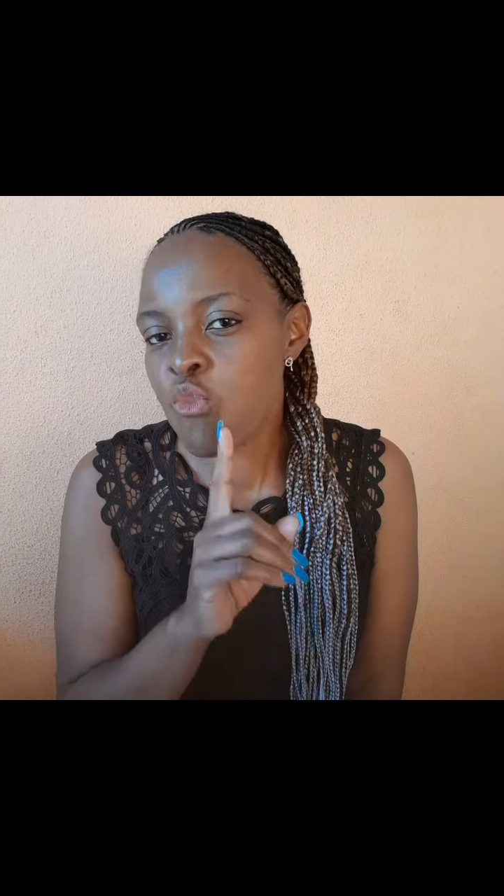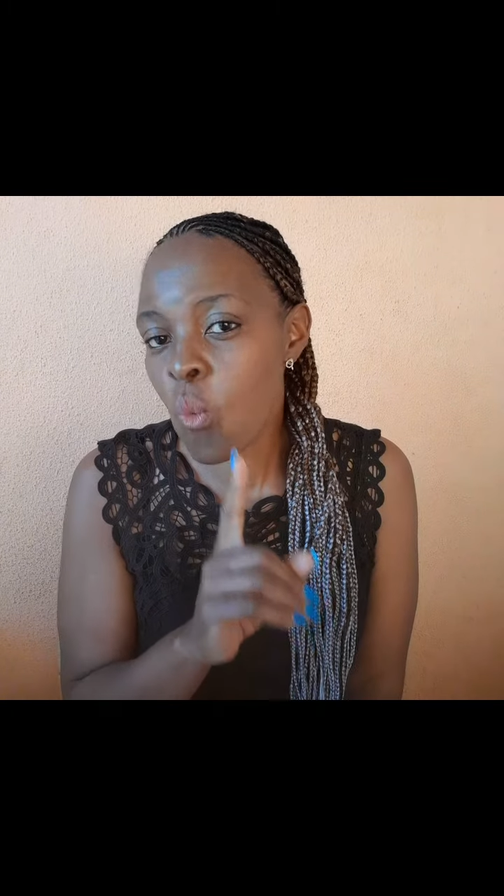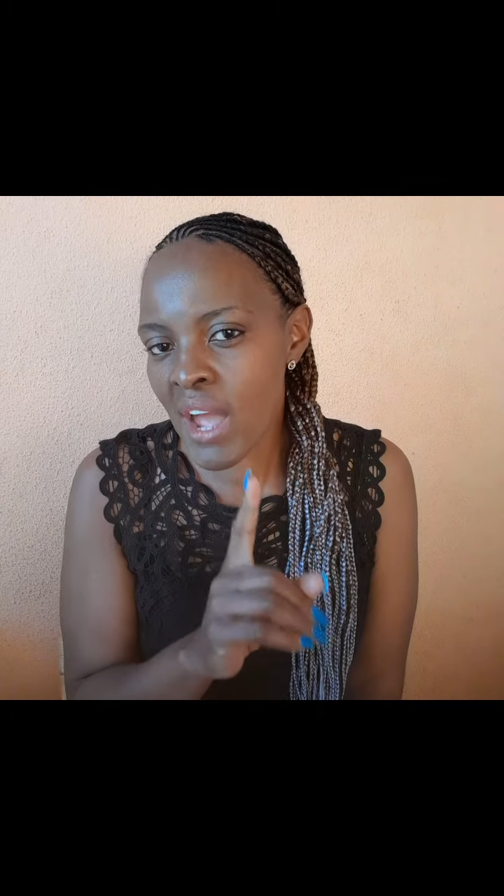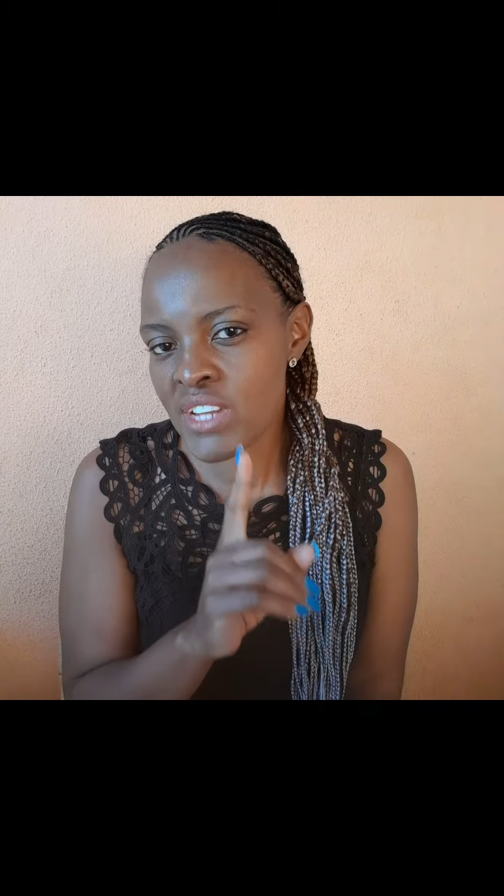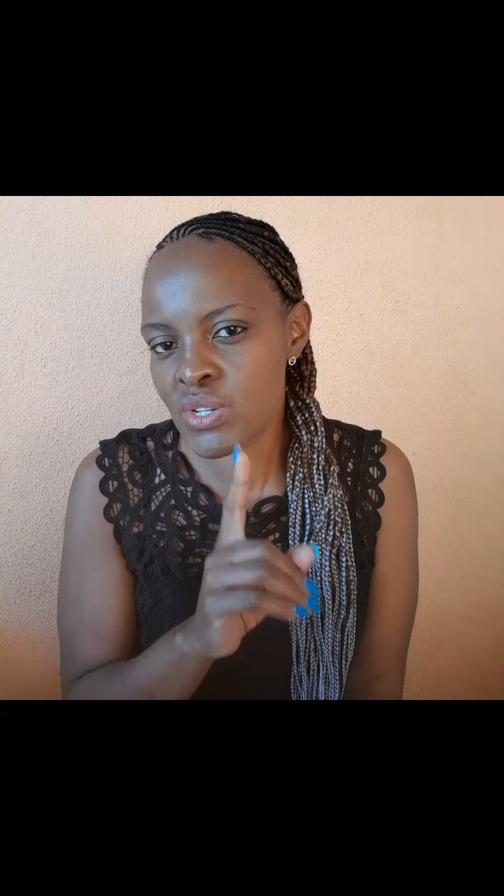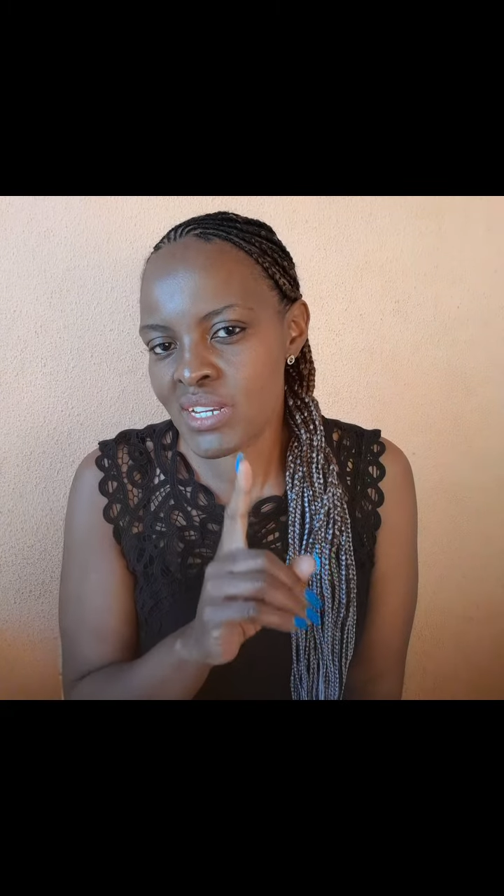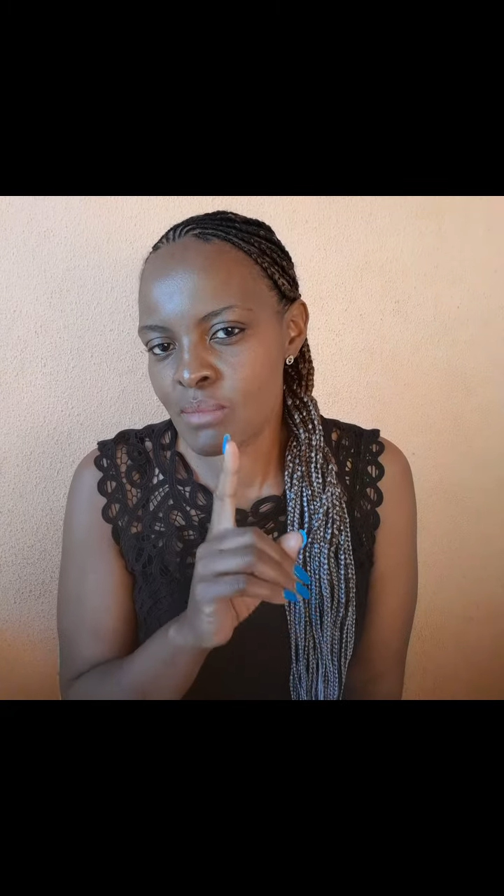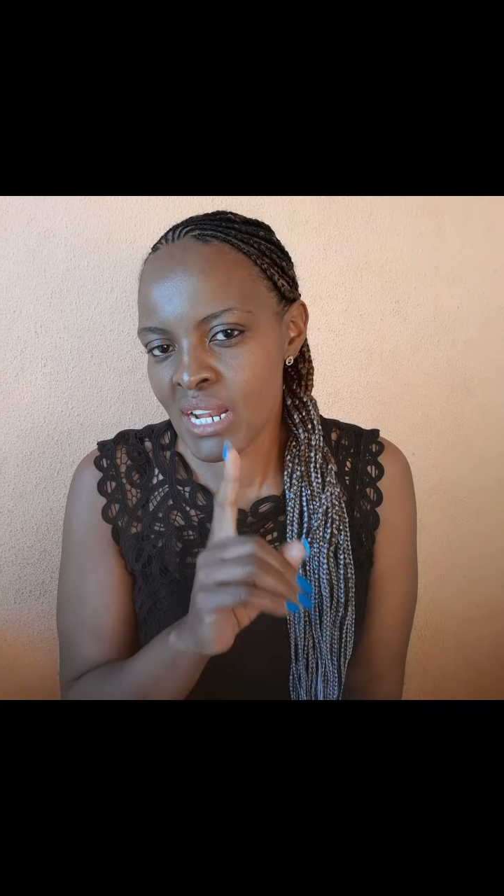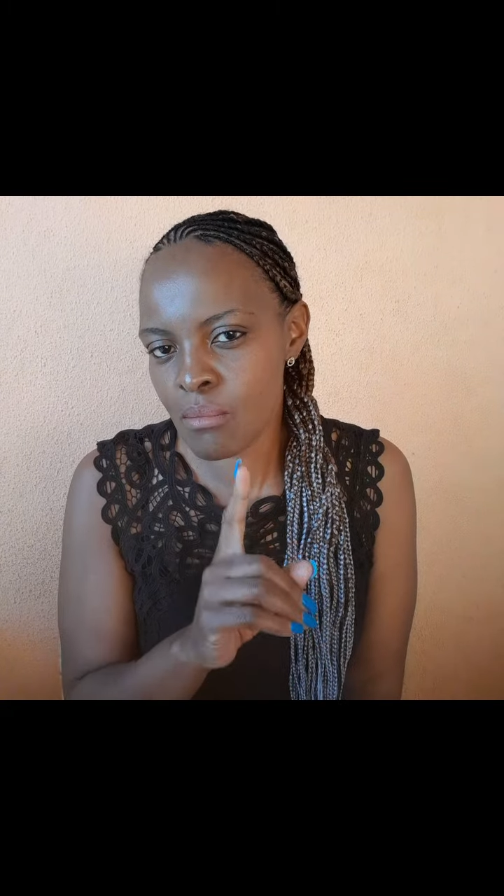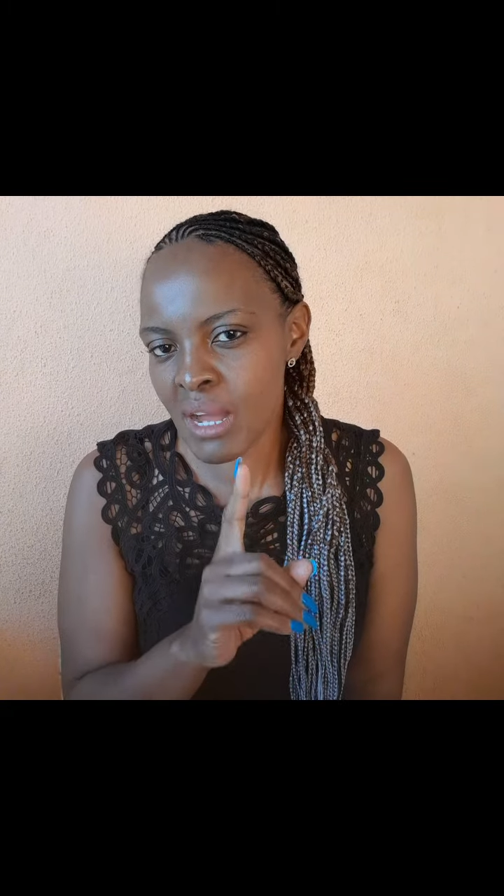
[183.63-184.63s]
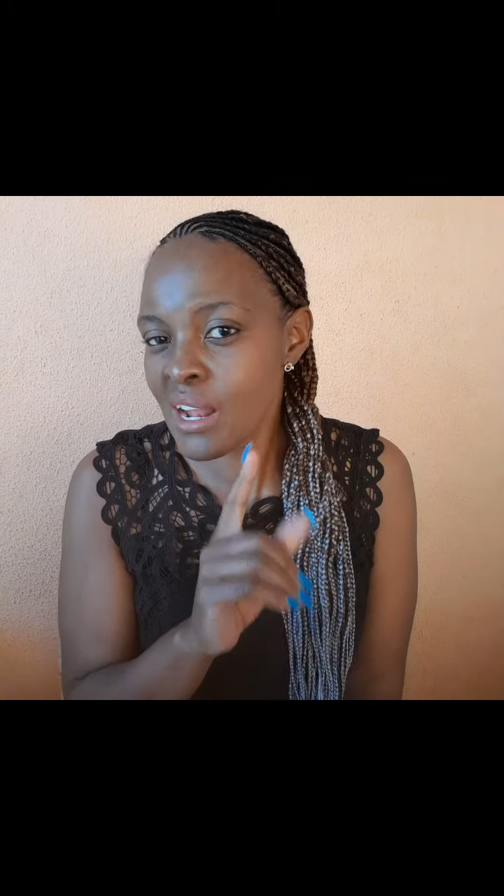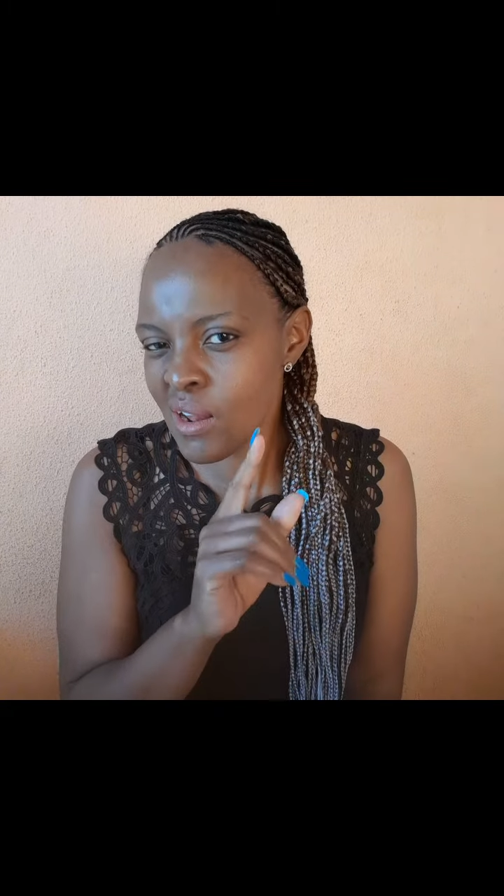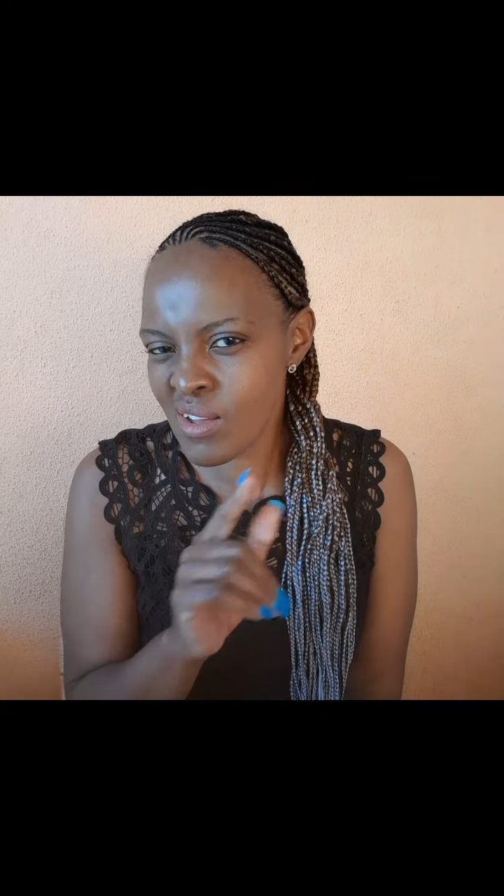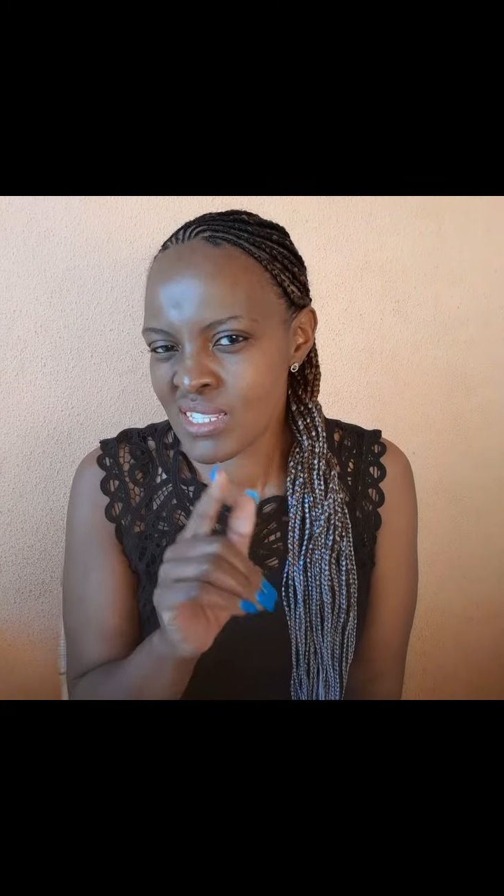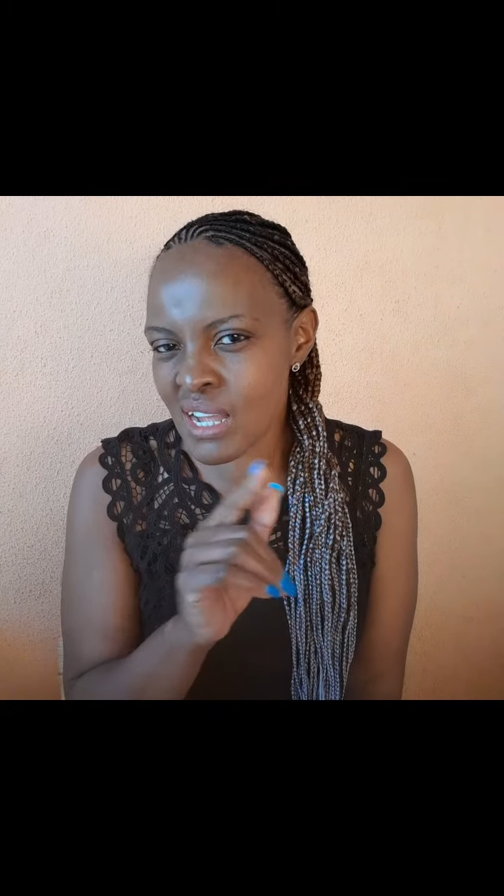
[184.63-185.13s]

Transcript: visit to Yeovil.